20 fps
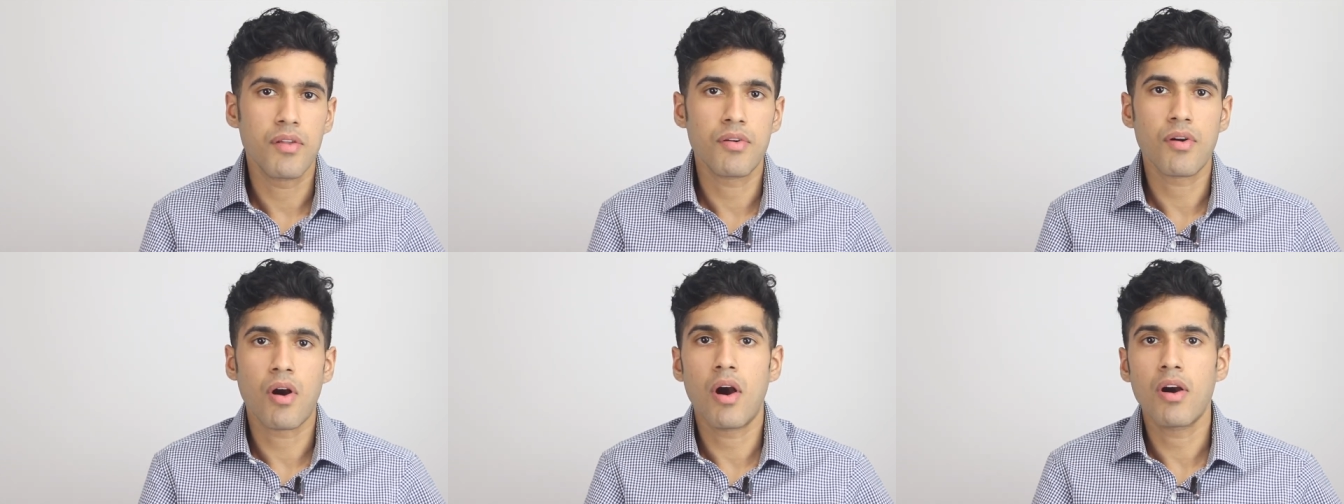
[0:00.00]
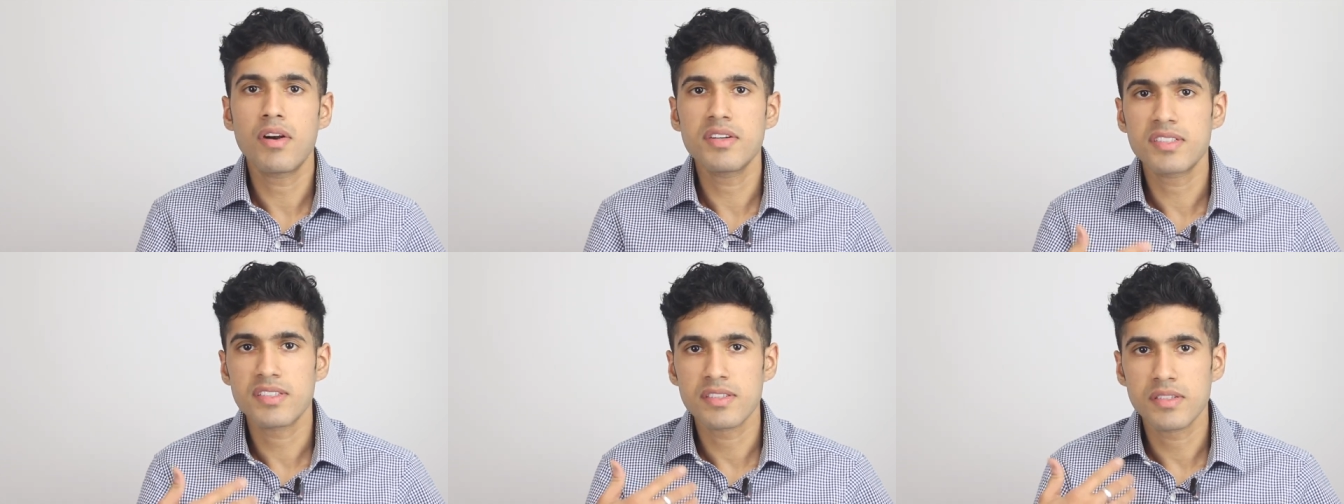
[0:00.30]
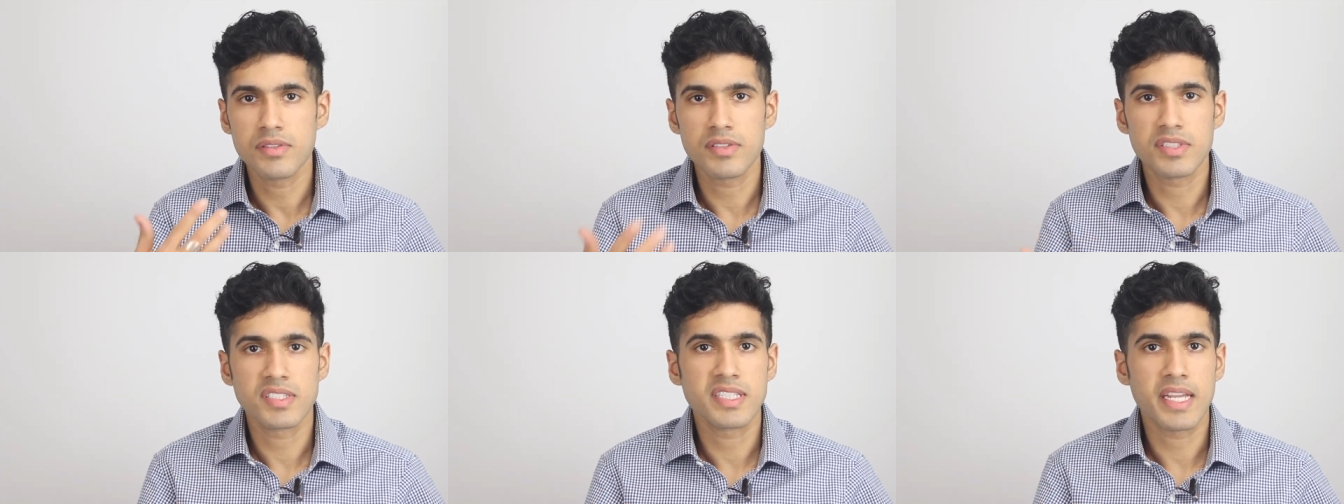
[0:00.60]
There are
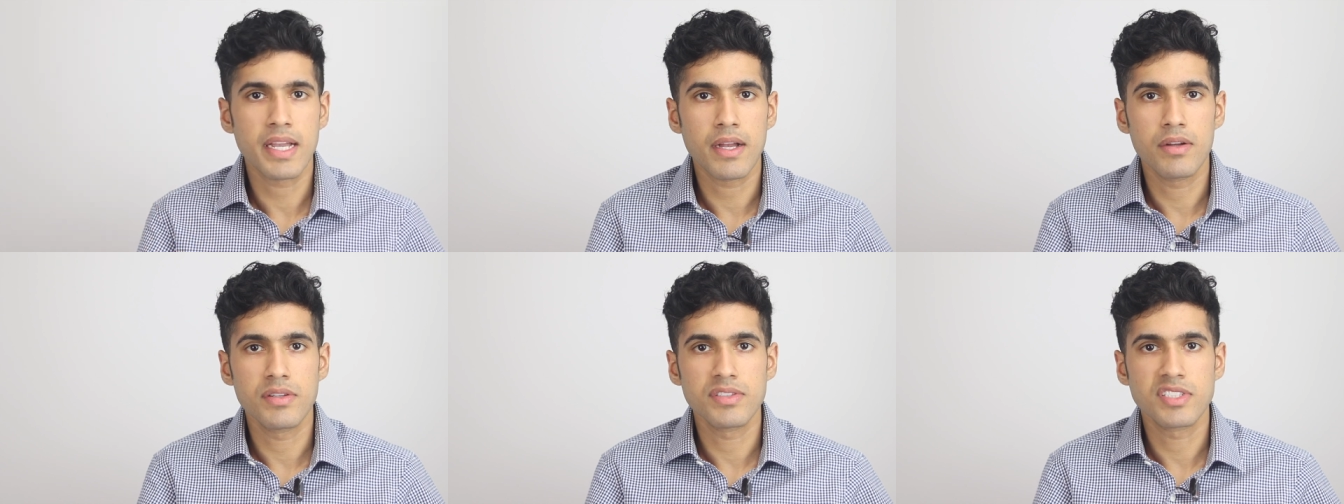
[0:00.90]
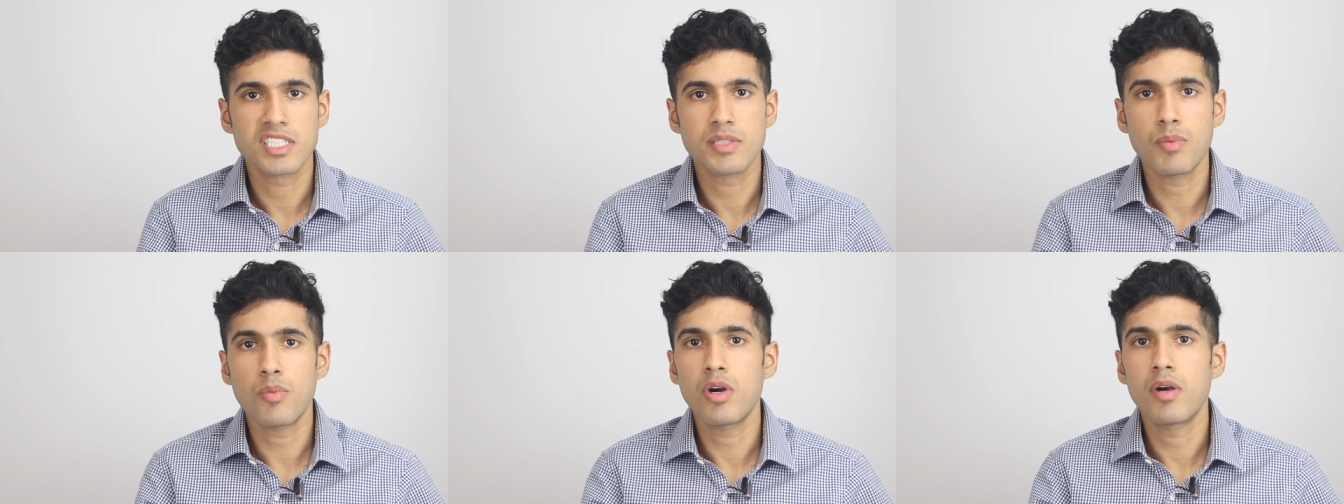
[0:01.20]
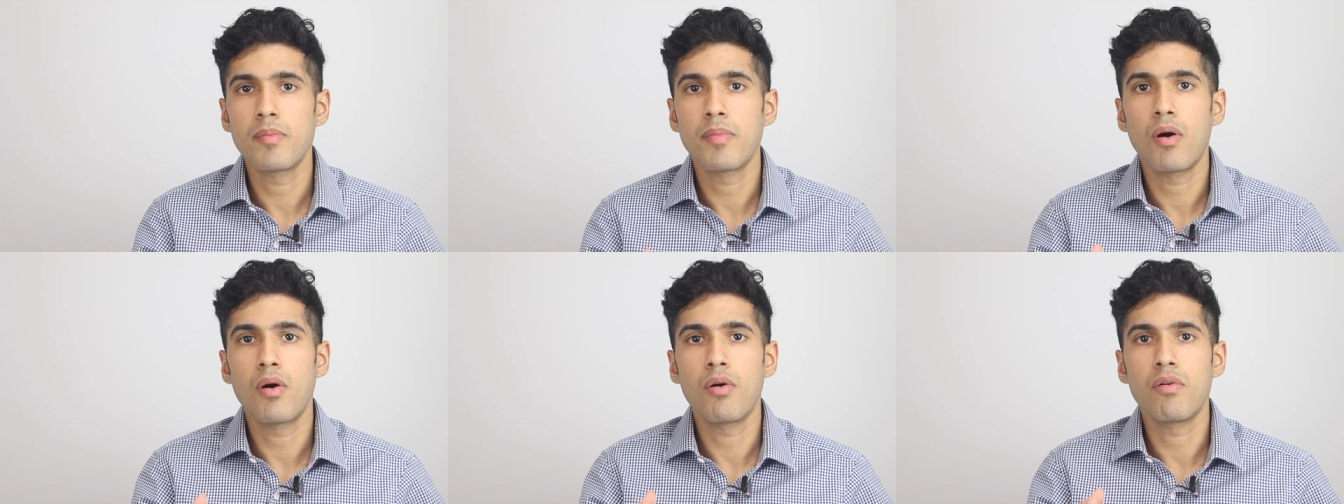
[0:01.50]
still sales, somewhere
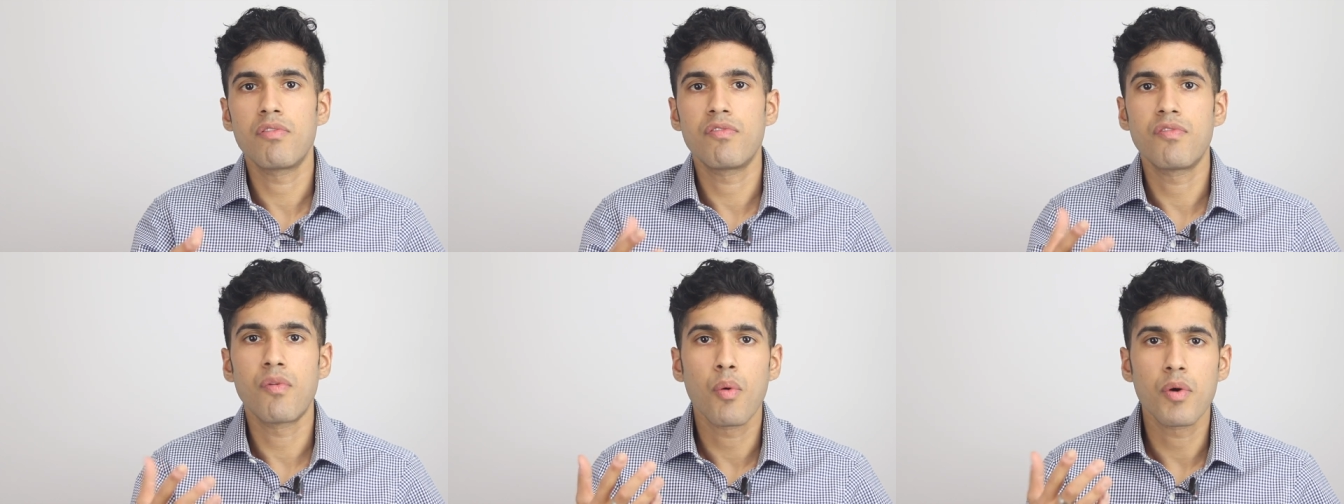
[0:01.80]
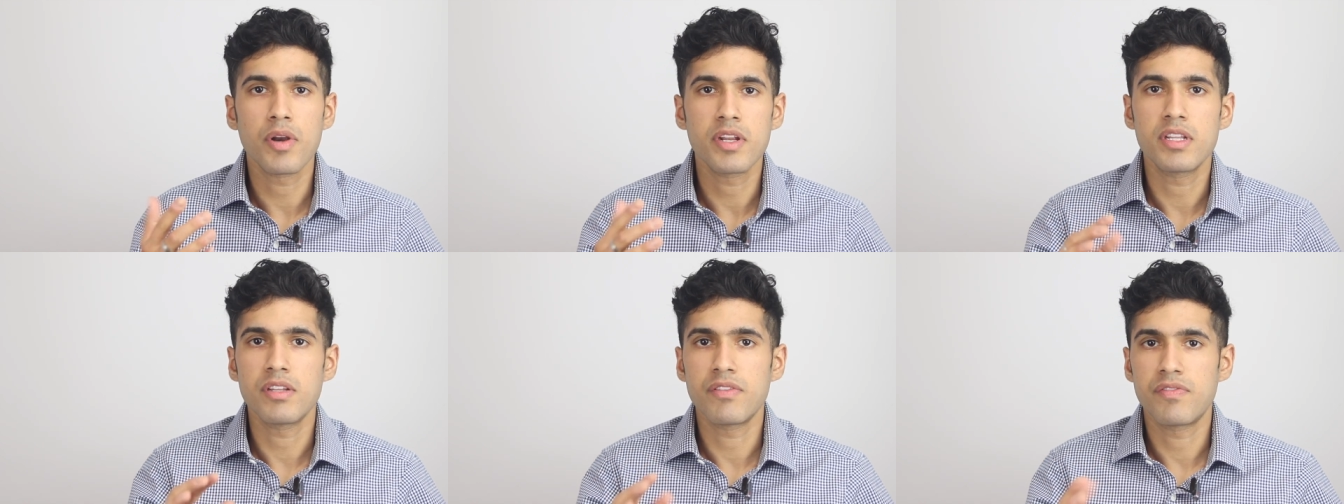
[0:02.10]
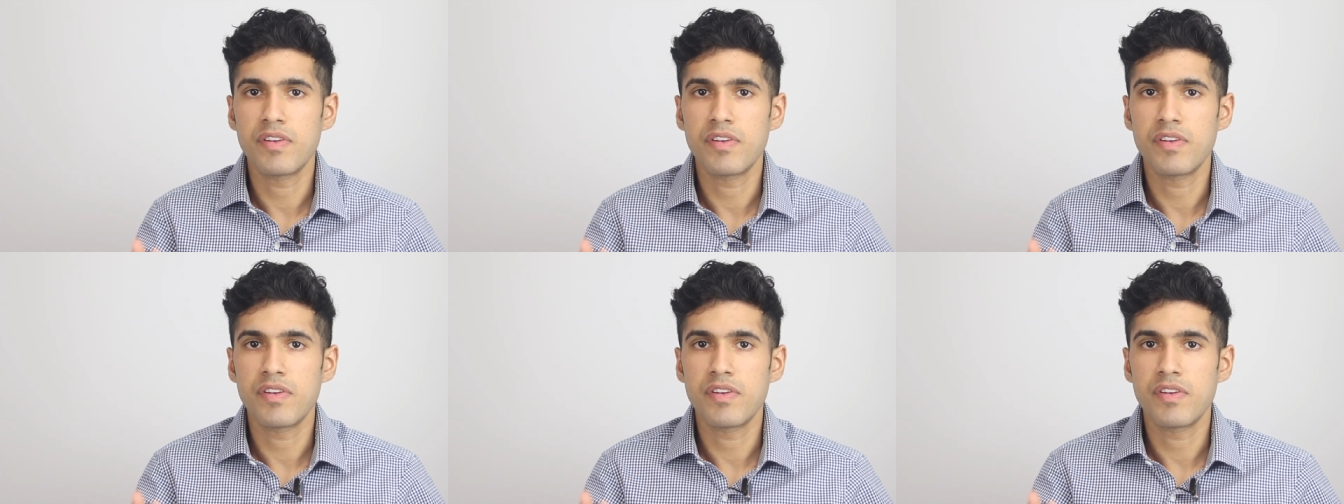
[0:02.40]
about 40 to